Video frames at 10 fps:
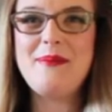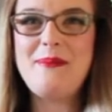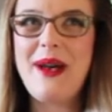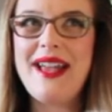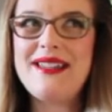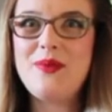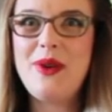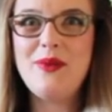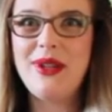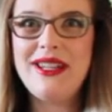But we
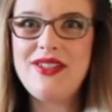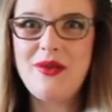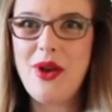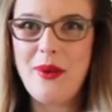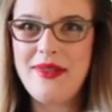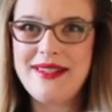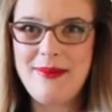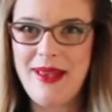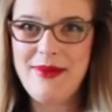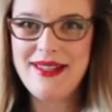really don't know when this
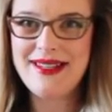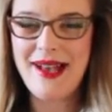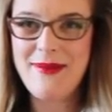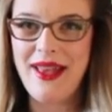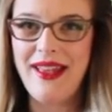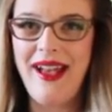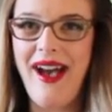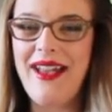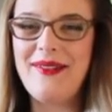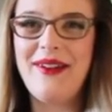baby is coming.
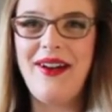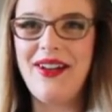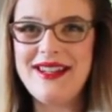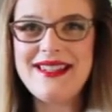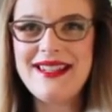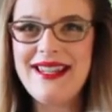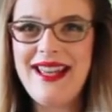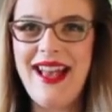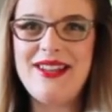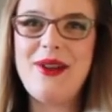I
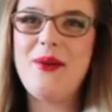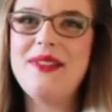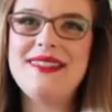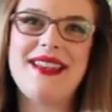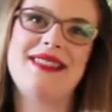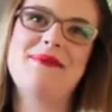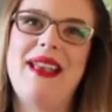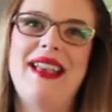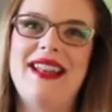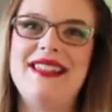know this doesn't
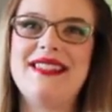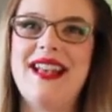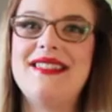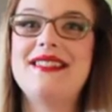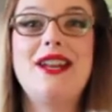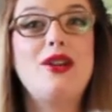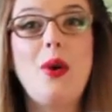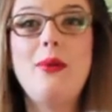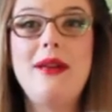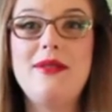make any sense, and I
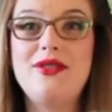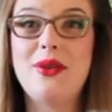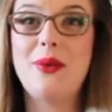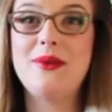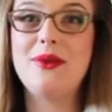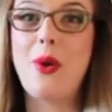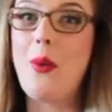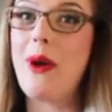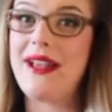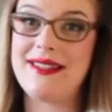know babies don't go
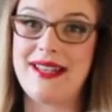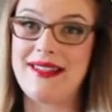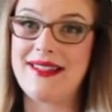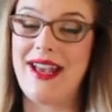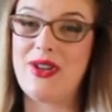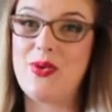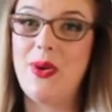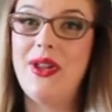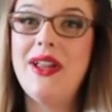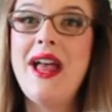by a set
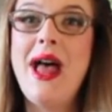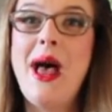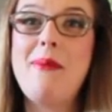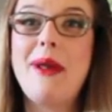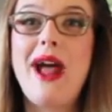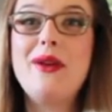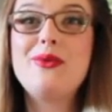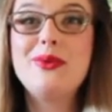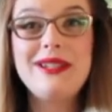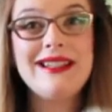schedule, but I
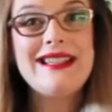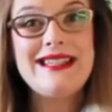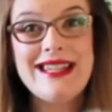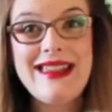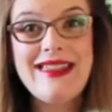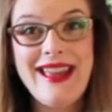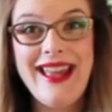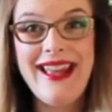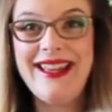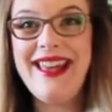really did
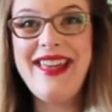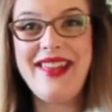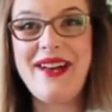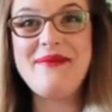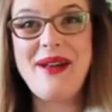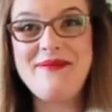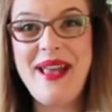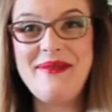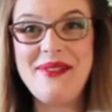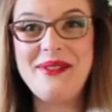think that my
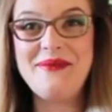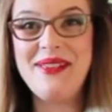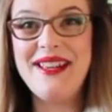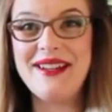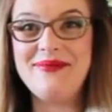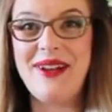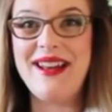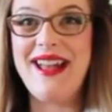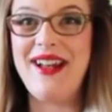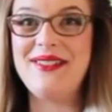baby would be here by
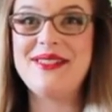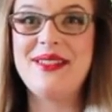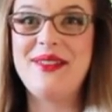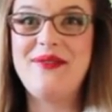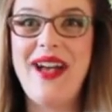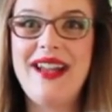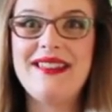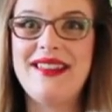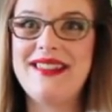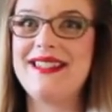now. So the fact
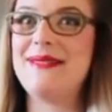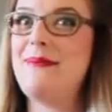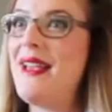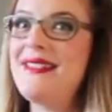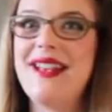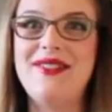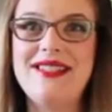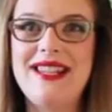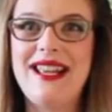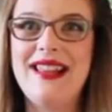that this is May
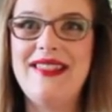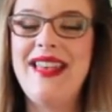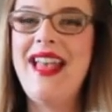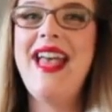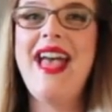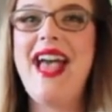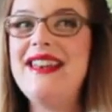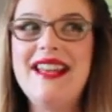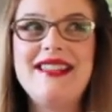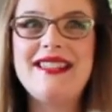17th
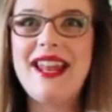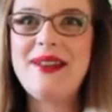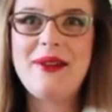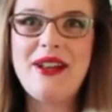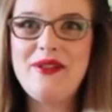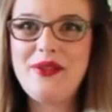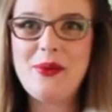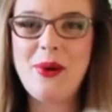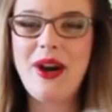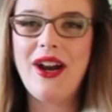and Nick's getting ready for
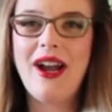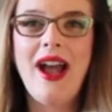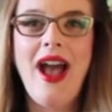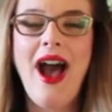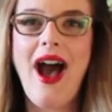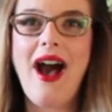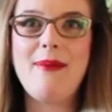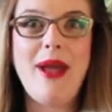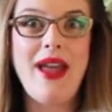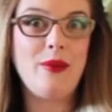work,
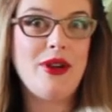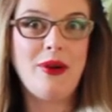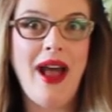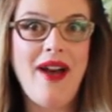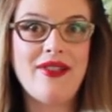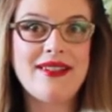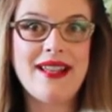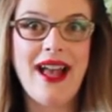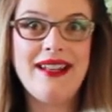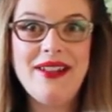and we don't have a
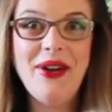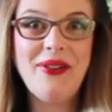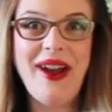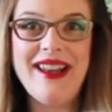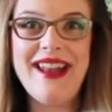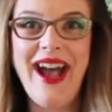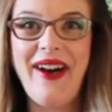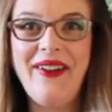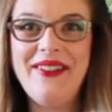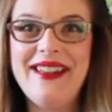son right
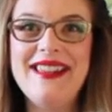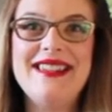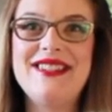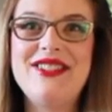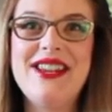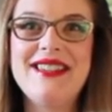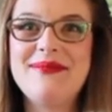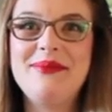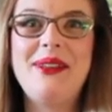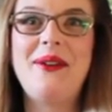now is
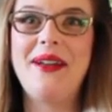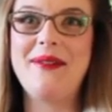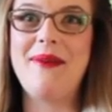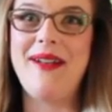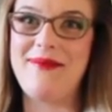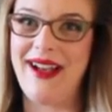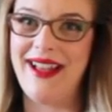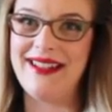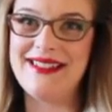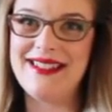just blowing my
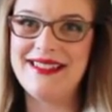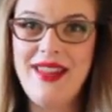mind.